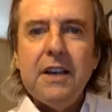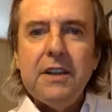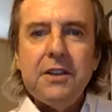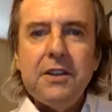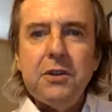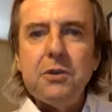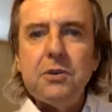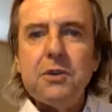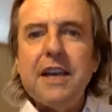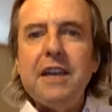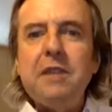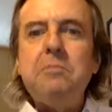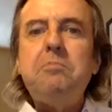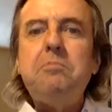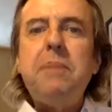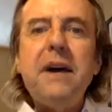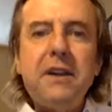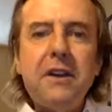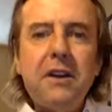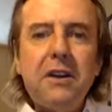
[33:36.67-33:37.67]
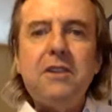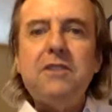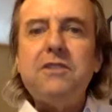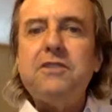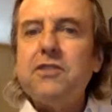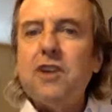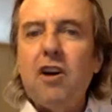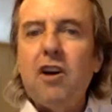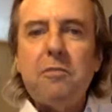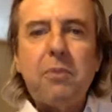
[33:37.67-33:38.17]
to get better and
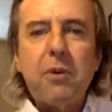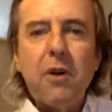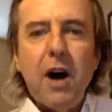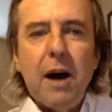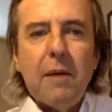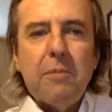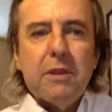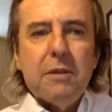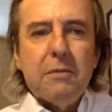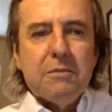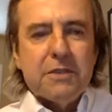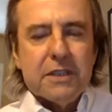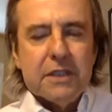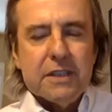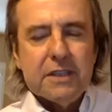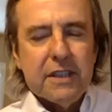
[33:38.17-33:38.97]
solve problems.